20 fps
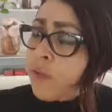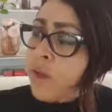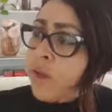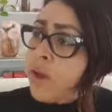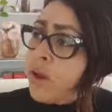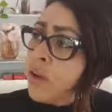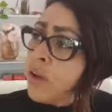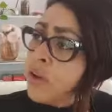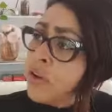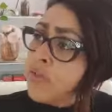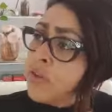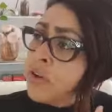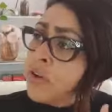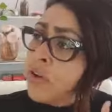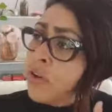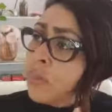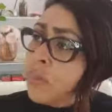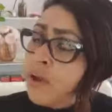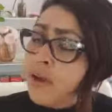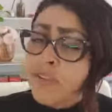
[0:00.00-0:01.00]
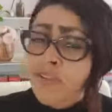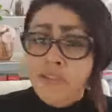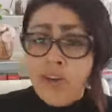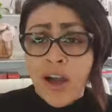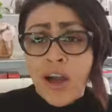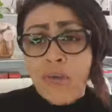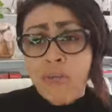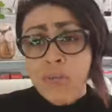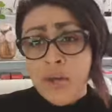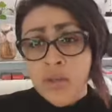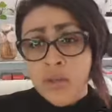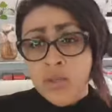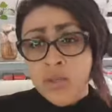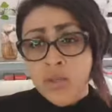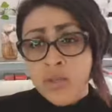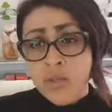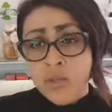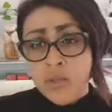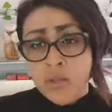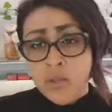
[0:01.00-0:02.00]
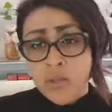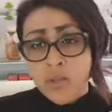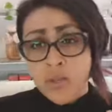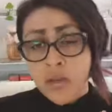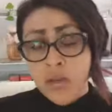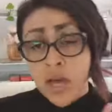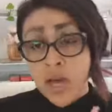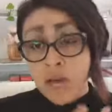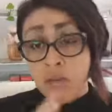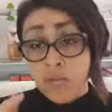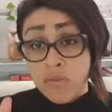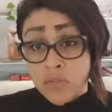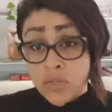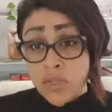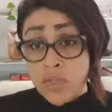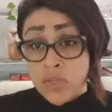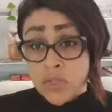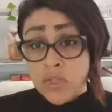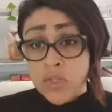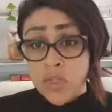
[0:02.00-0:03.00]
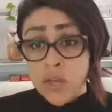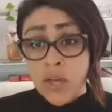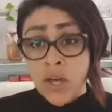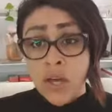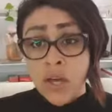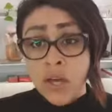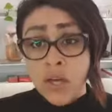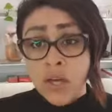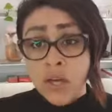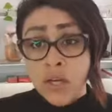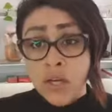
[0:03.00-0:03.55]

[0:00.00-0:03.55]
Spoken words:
I don't even know, about 5 months out of this year,